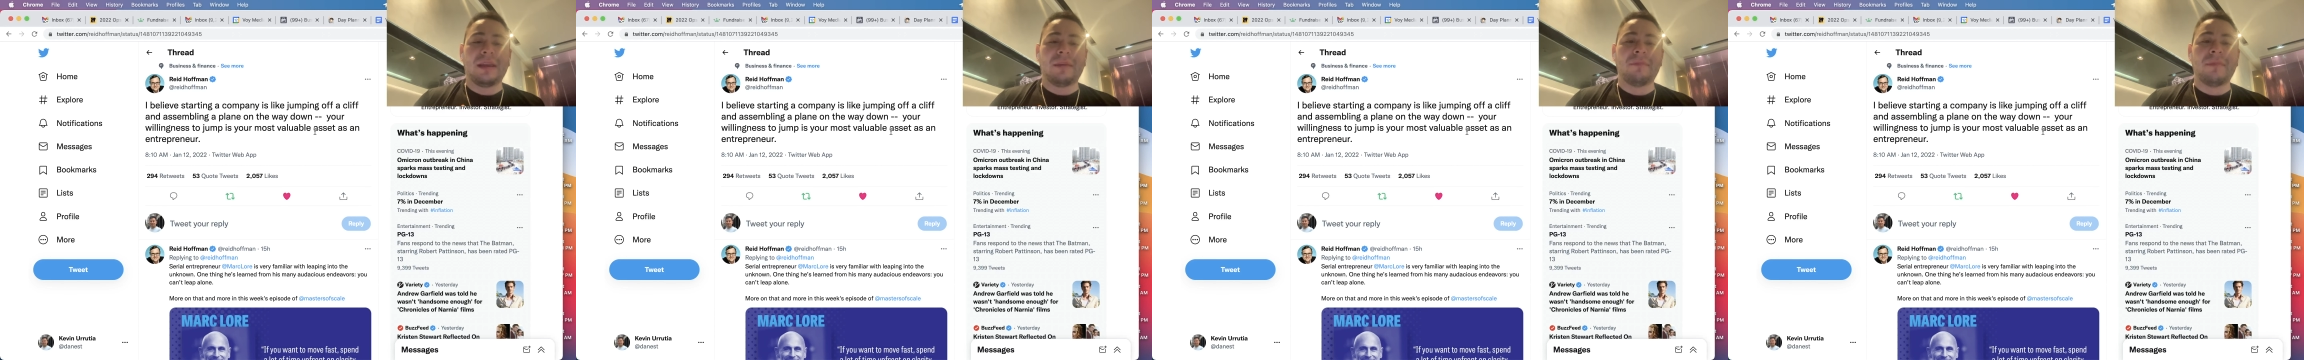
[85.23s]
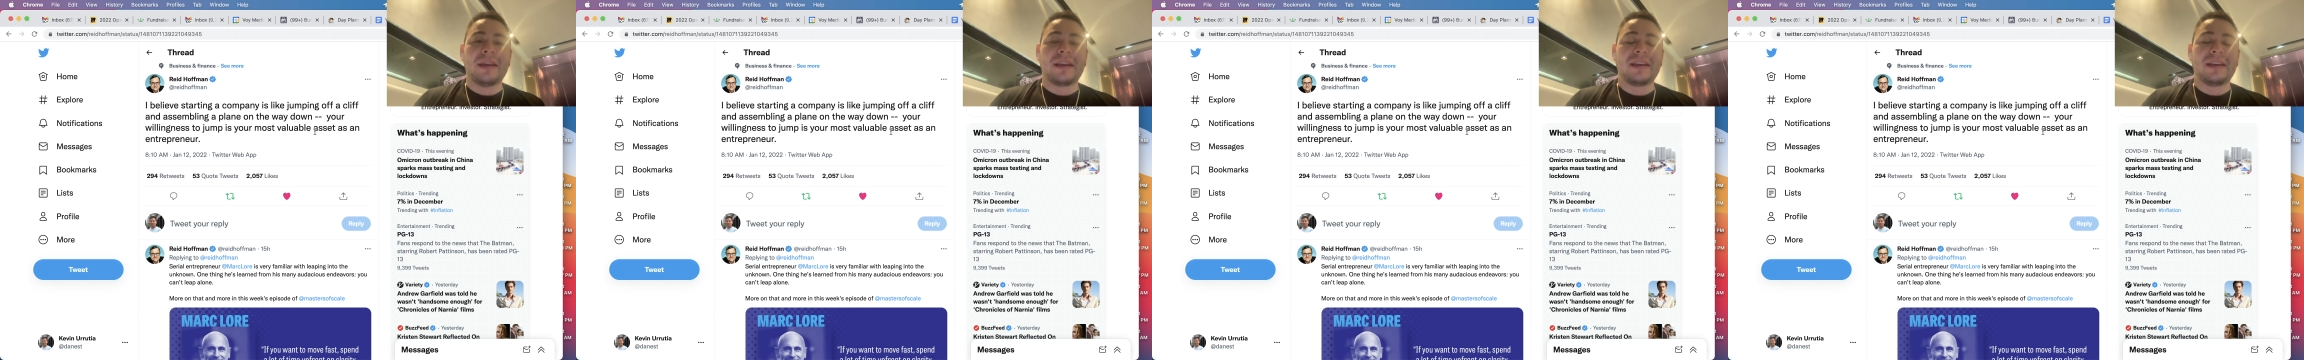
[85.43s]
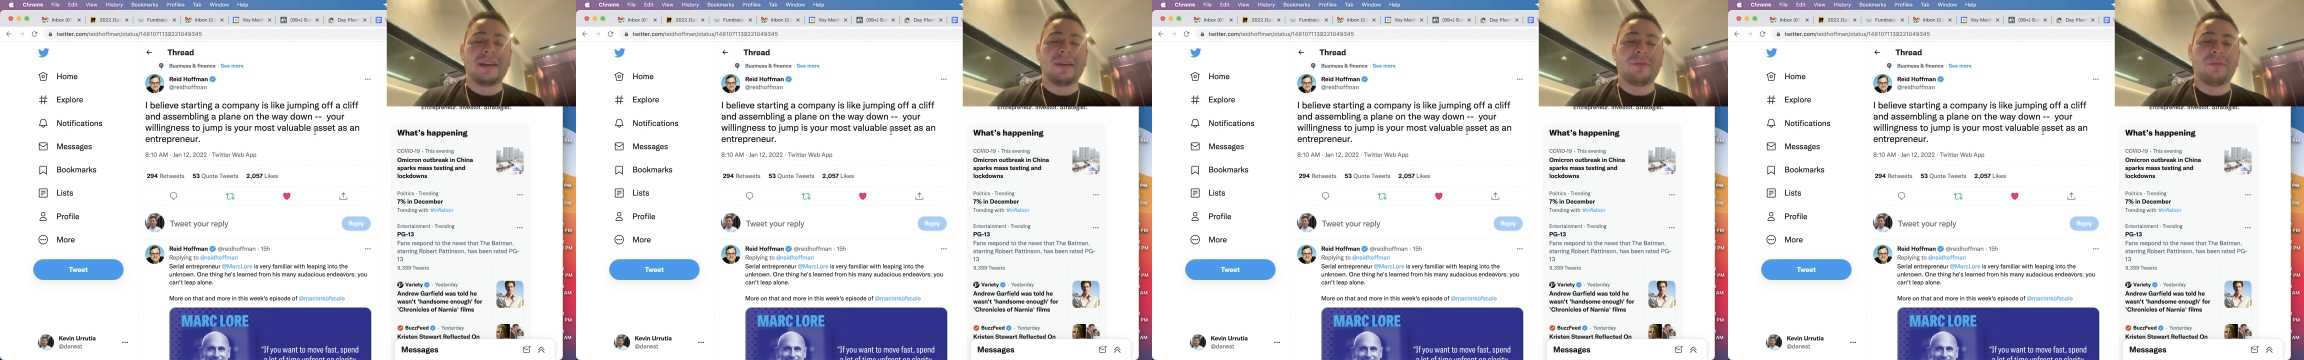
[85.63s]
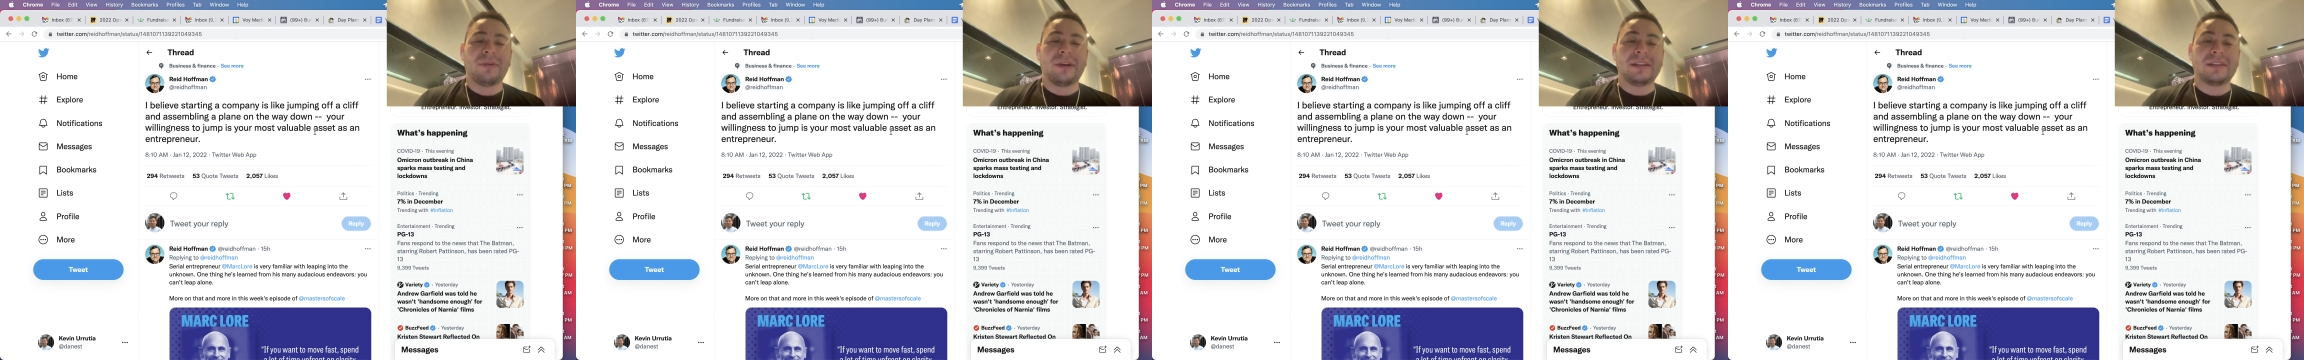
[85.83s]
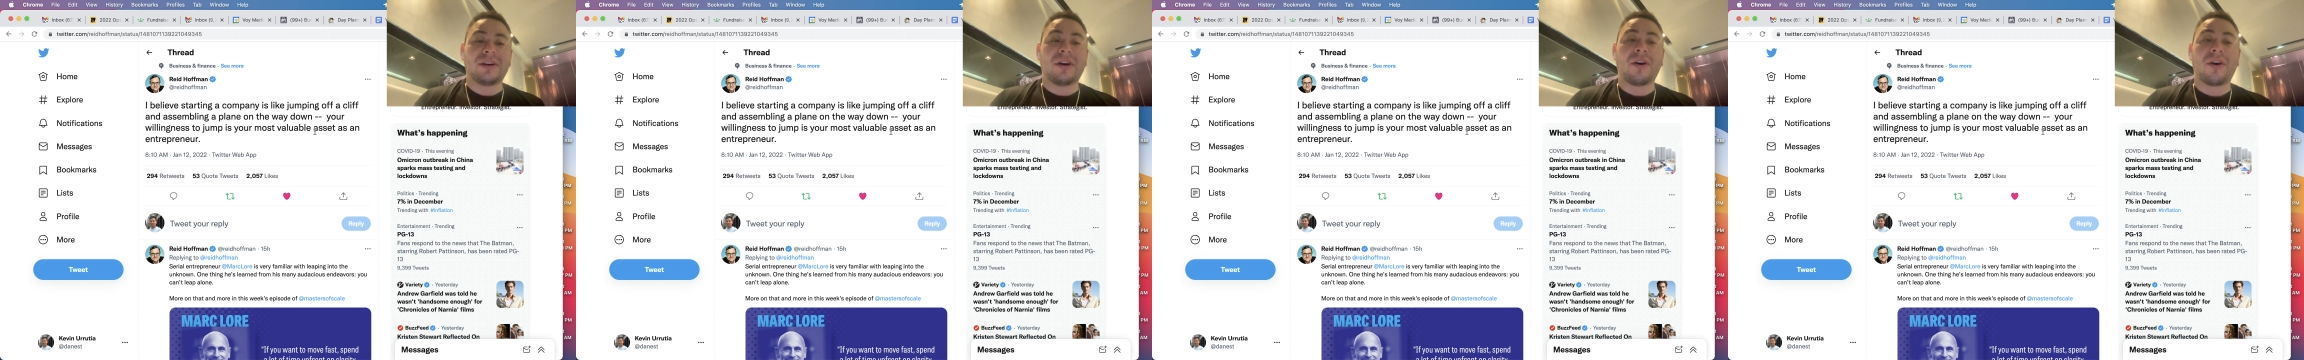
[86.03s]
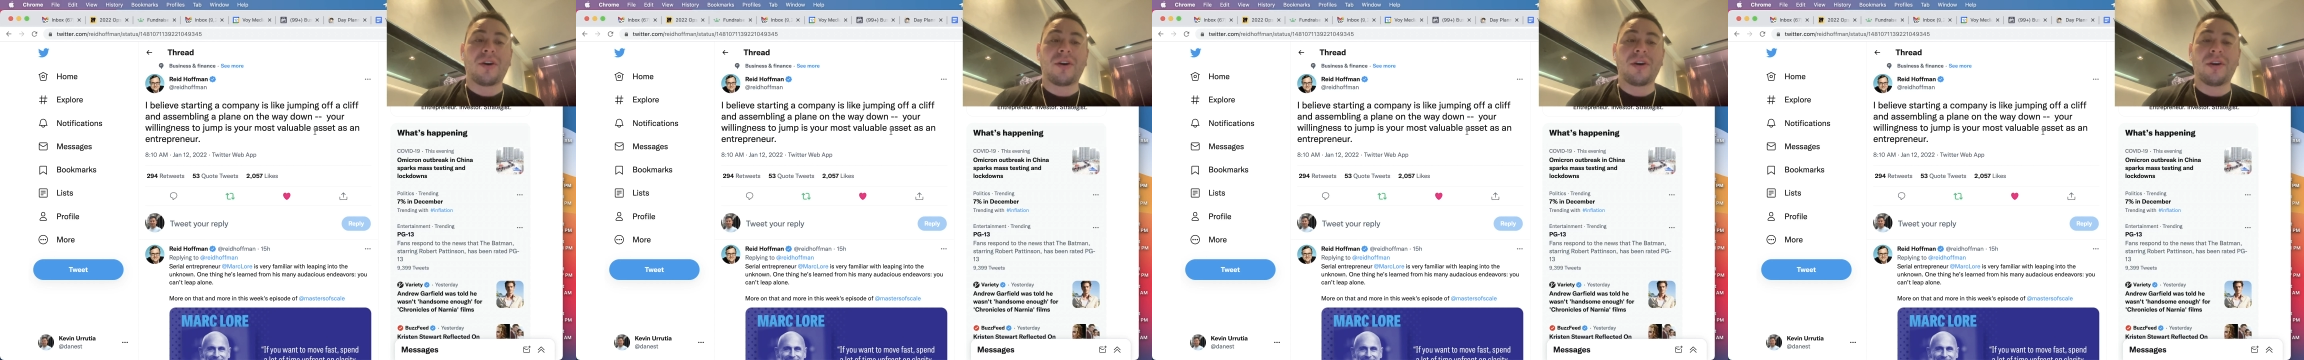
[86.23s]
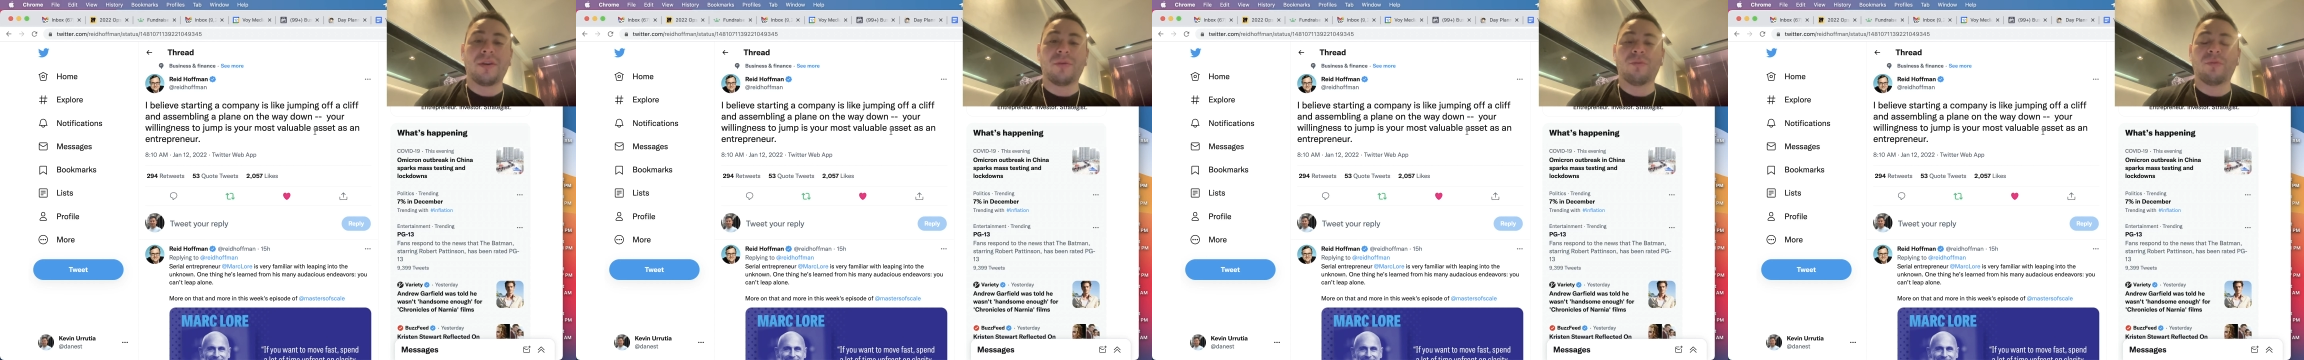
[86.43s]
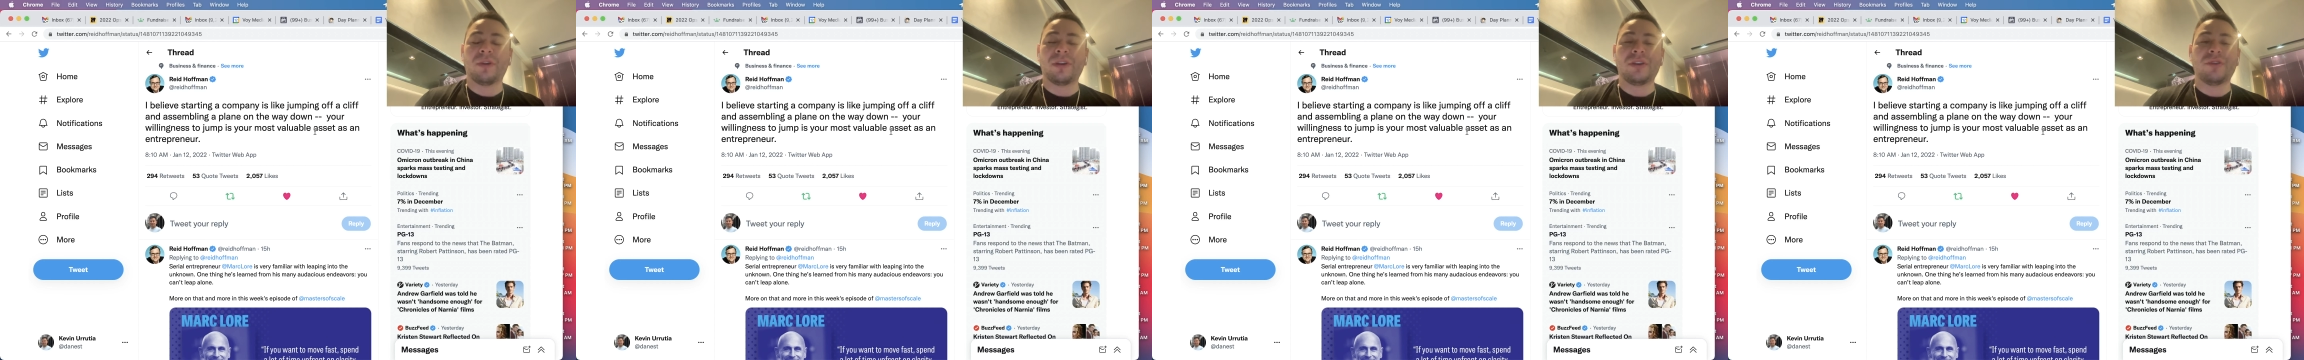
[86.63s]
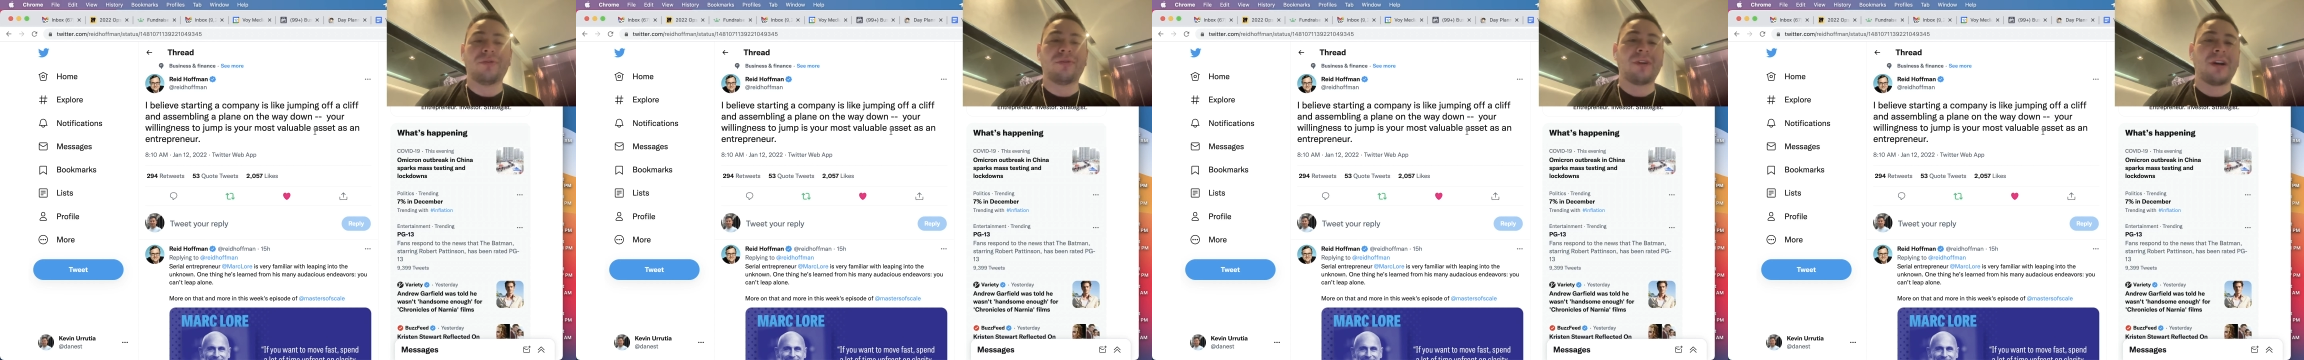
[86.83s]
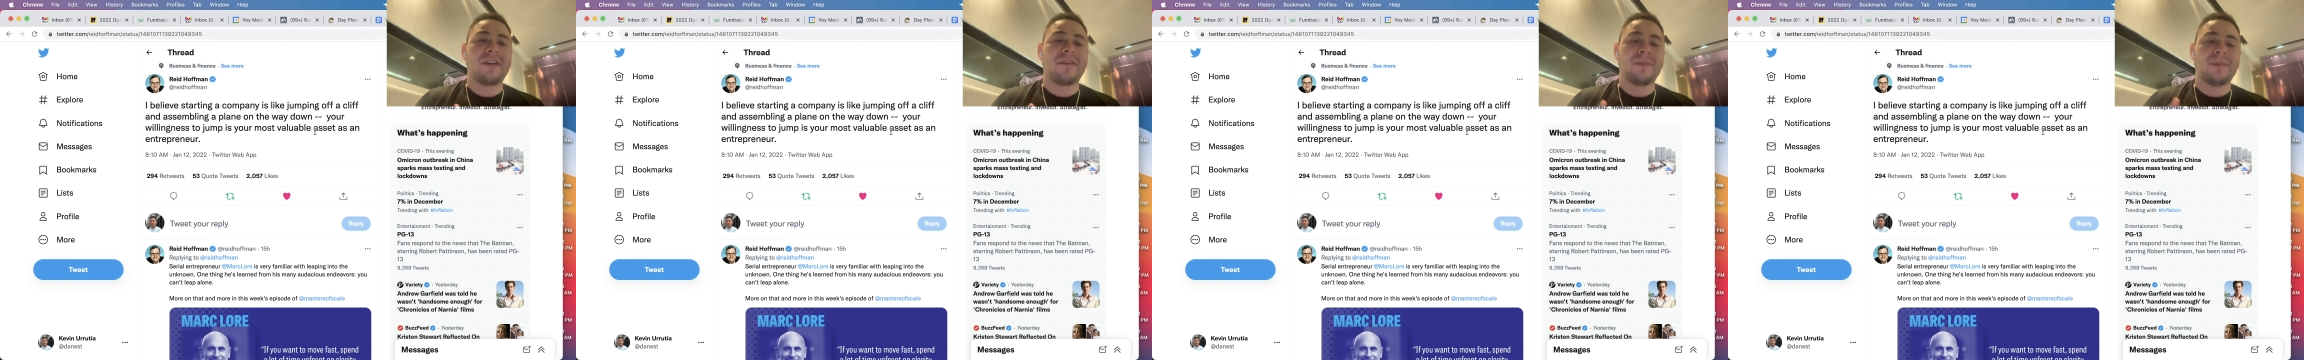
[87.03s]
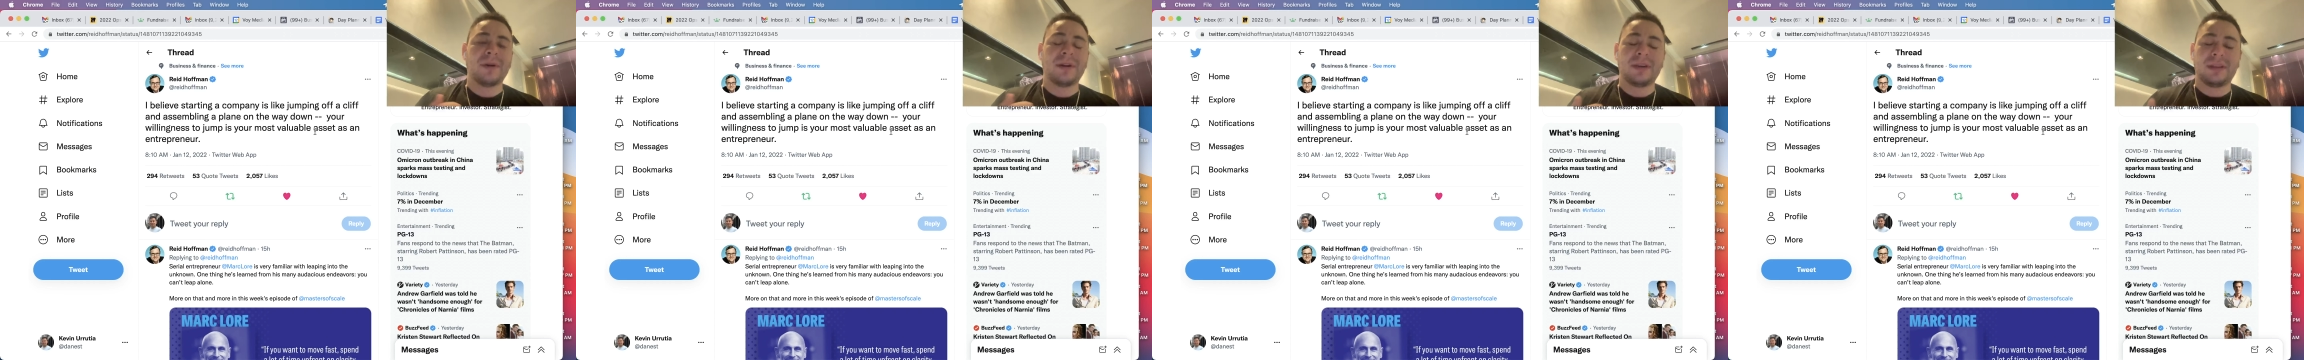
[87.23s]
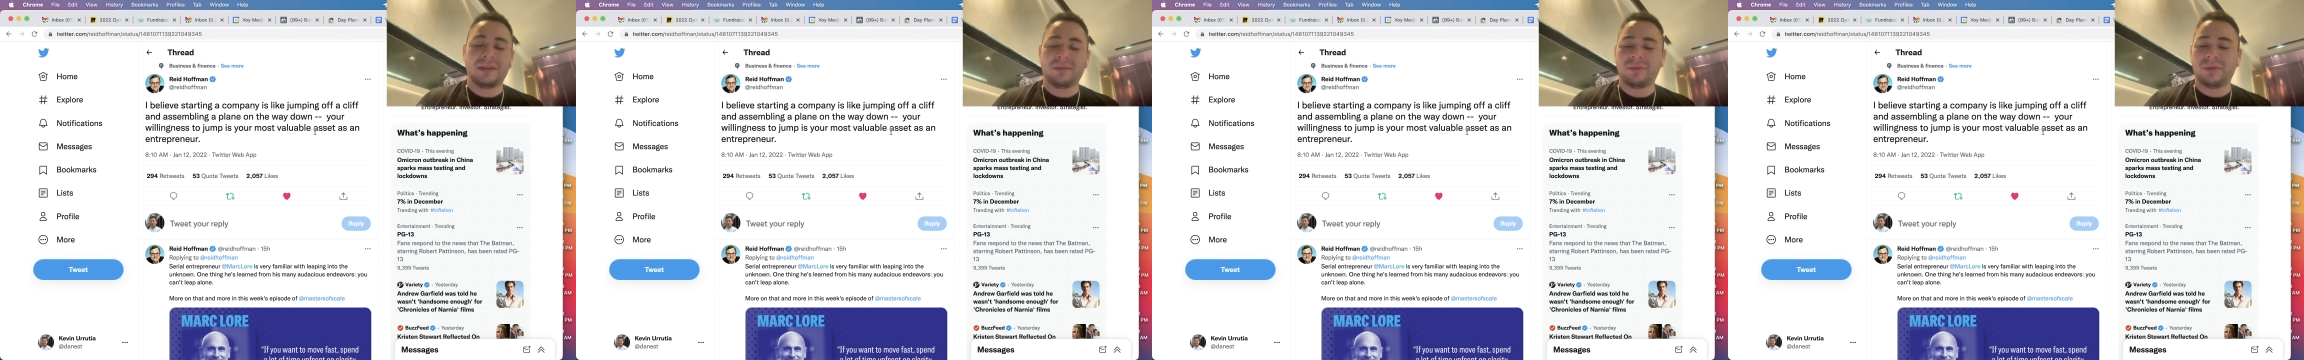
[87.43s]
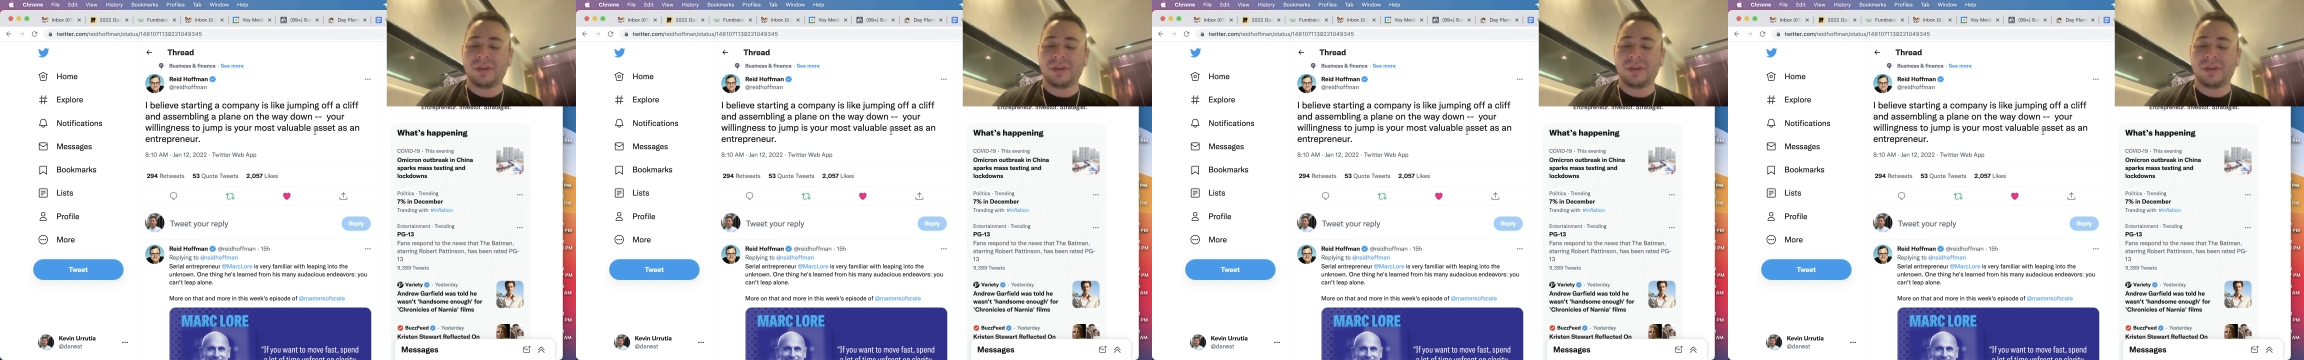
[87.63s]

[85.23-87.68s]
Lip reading: Making it when it's hard, when you don't have money,